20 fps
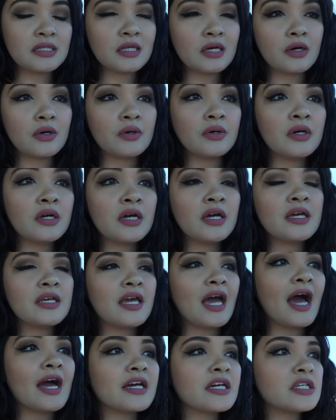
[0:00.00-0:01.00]
So So
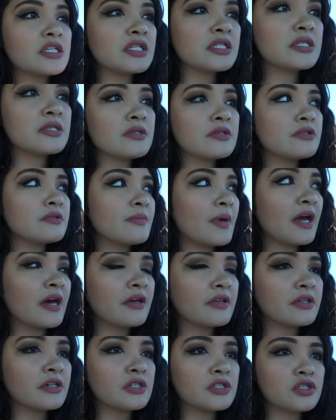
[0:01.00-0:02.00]
yeah, I could just use my
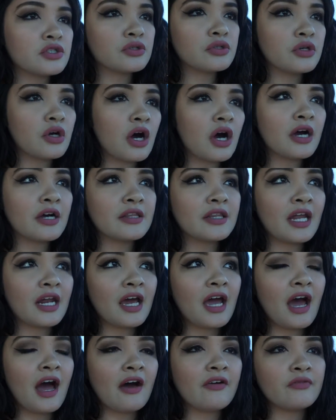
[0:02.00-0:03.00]
other card that
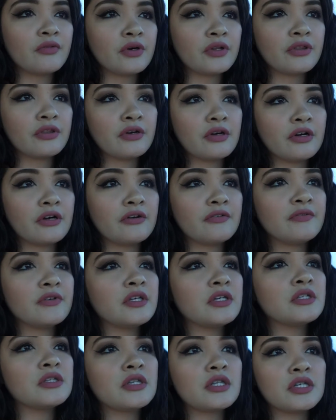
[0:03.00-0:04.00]
I have with
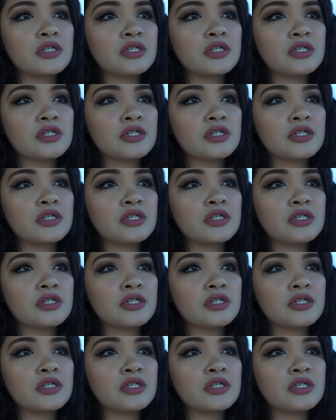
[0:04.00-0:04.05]
Irving,